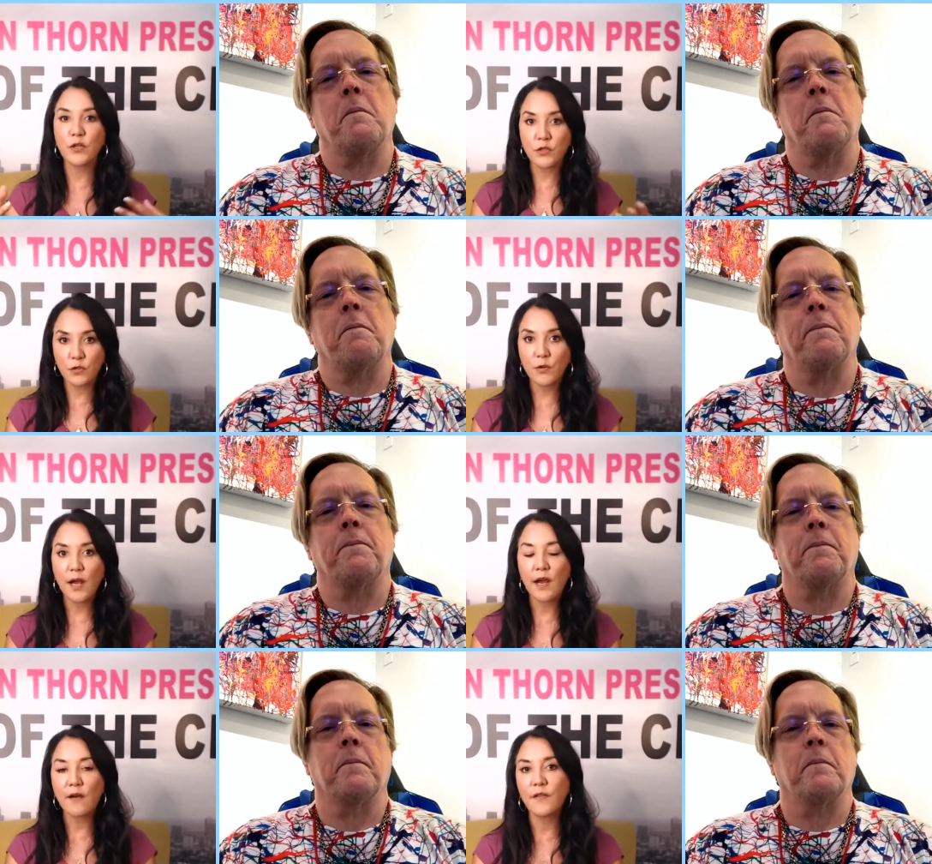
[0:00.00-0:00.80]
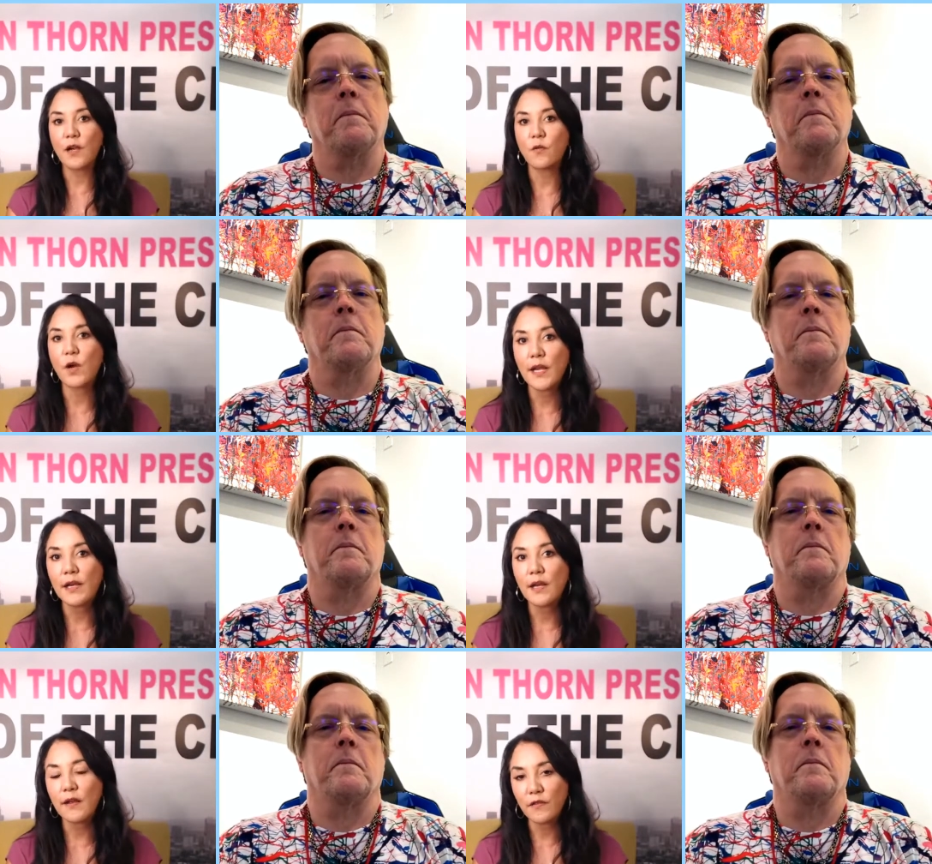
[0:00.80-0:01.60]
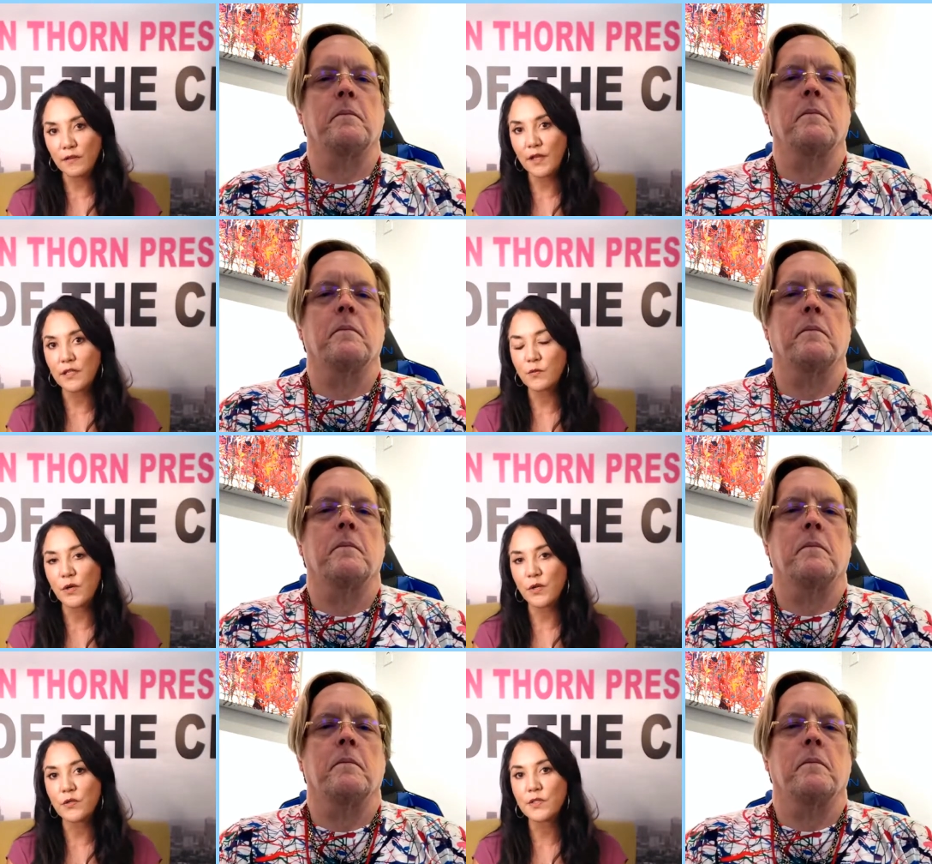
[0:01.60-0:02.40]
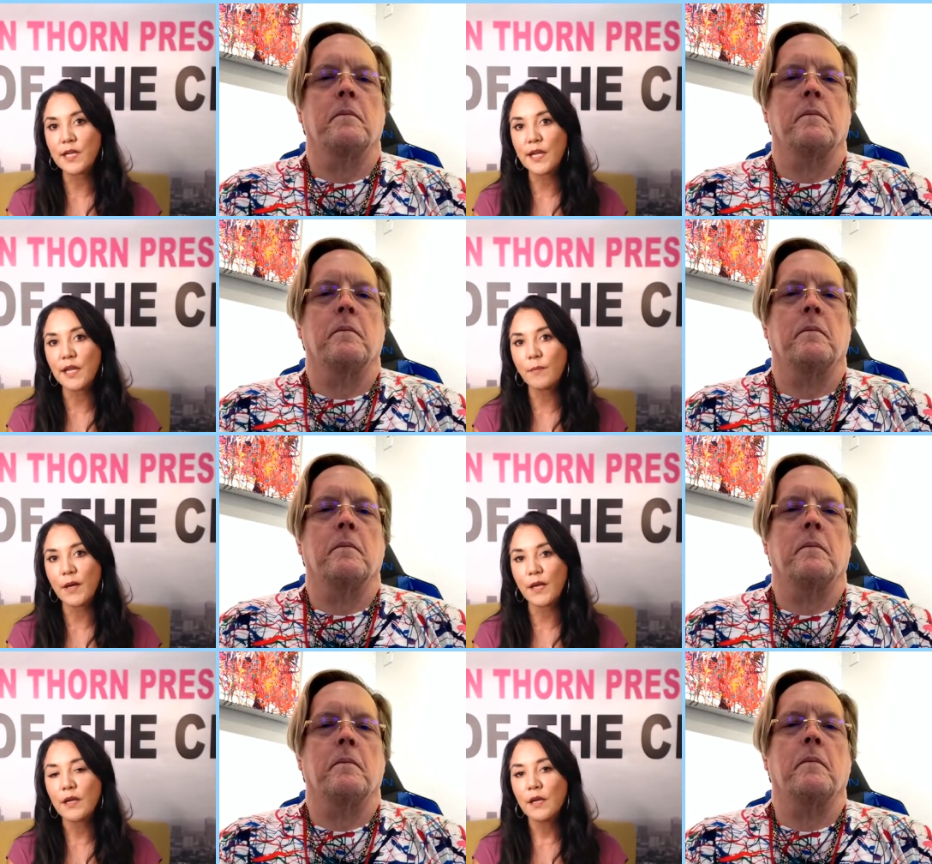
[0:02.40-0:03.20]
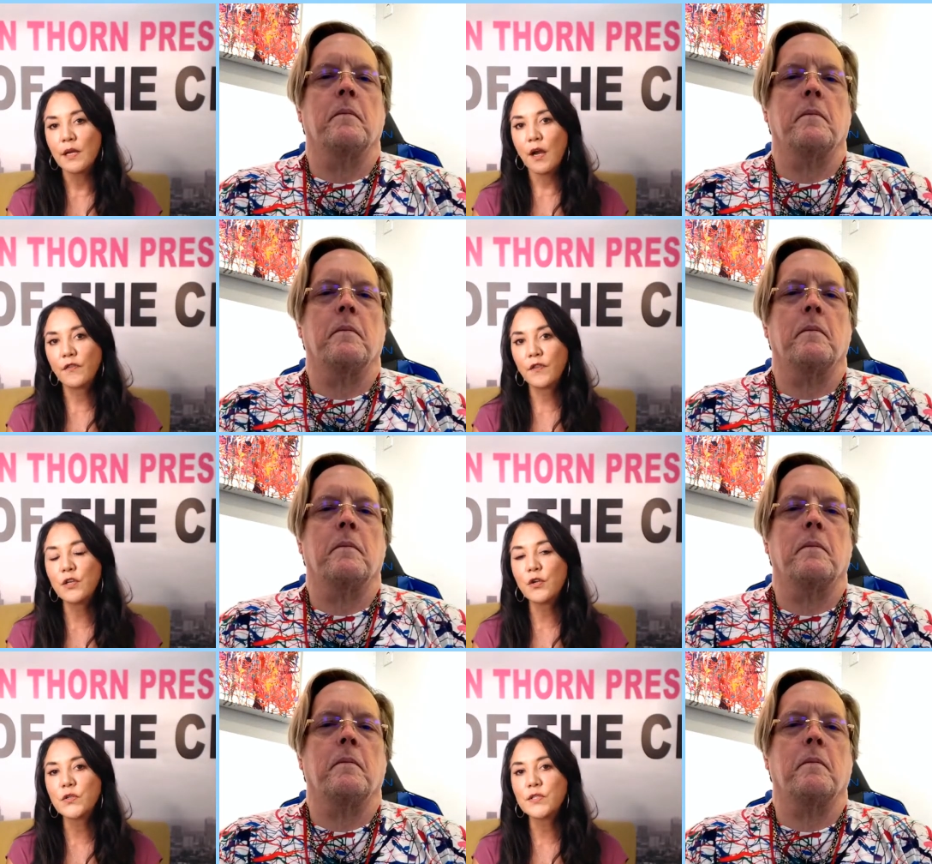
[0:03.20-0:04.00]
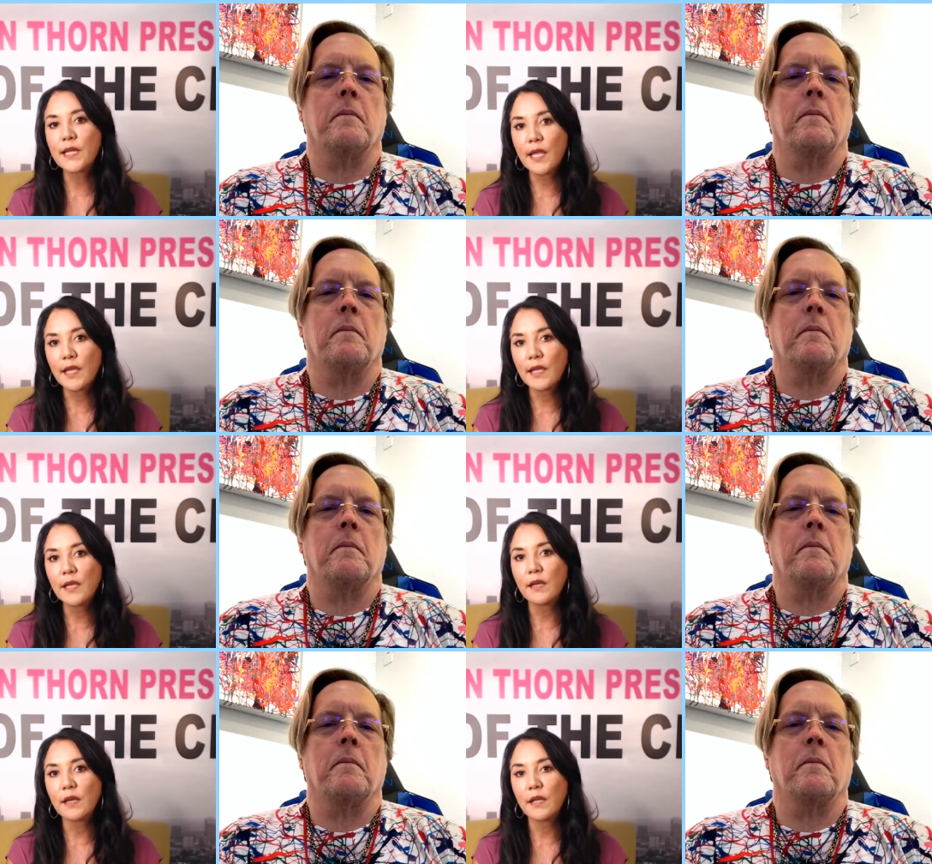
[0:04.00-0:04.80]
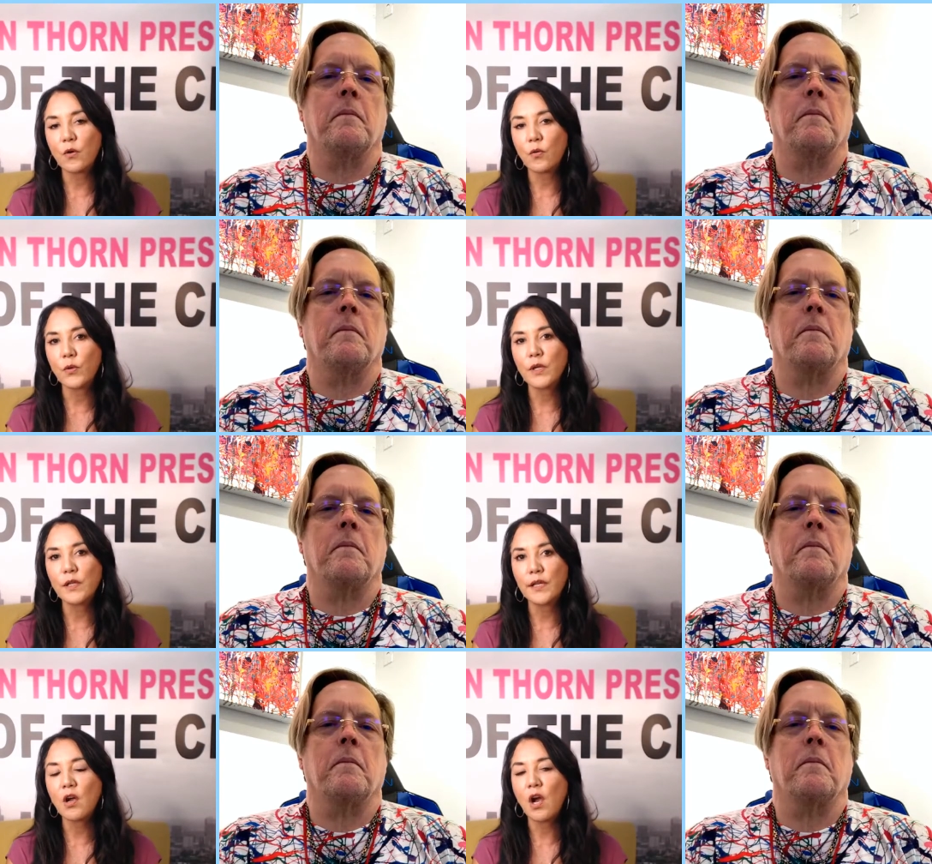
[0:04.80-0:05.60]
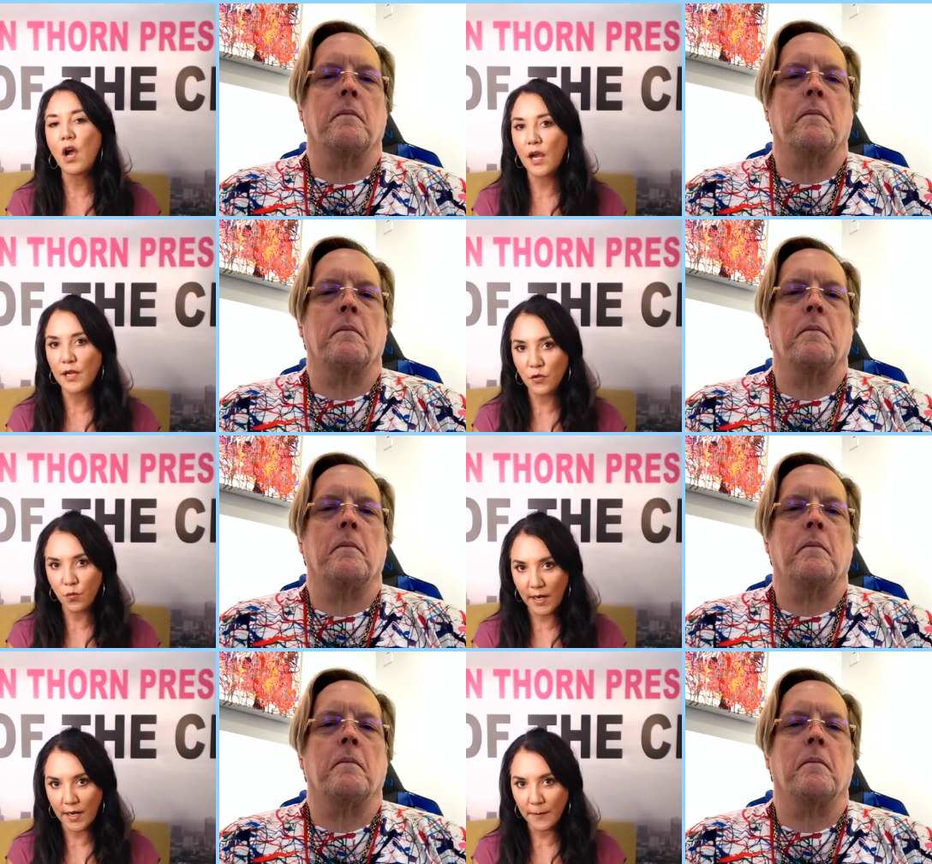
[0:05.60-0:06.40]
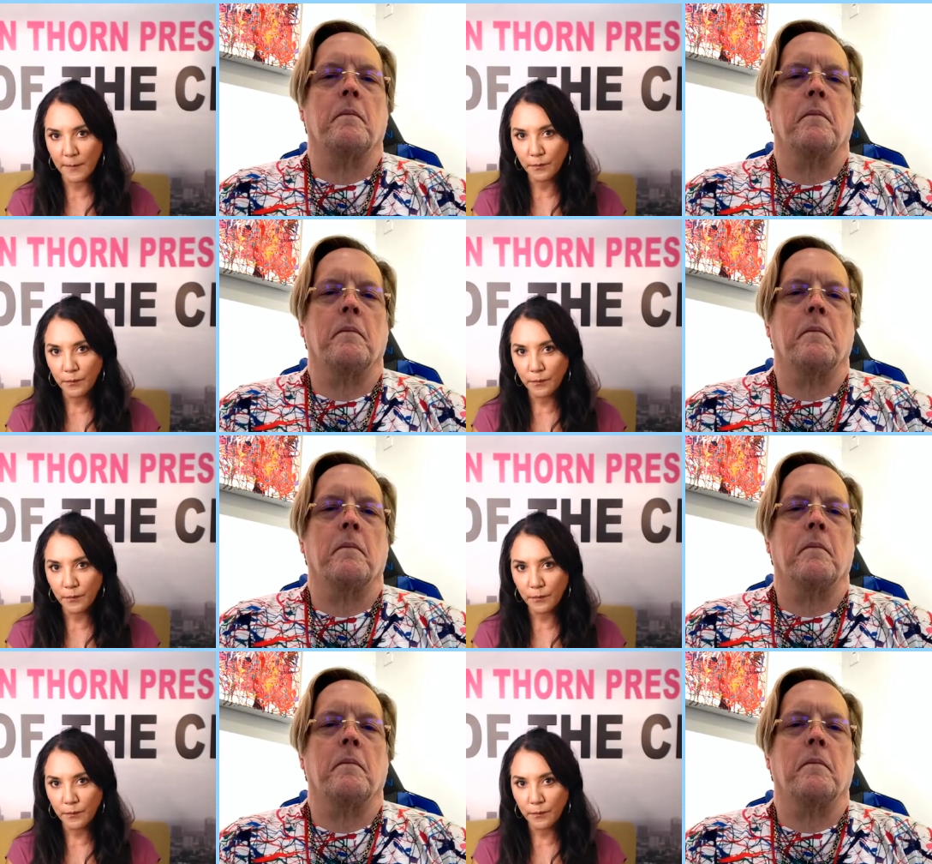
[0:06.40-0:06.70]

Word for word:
Speaker 1: do have that right. I think that's what you're saying, but I think you're saying it in a really kind way,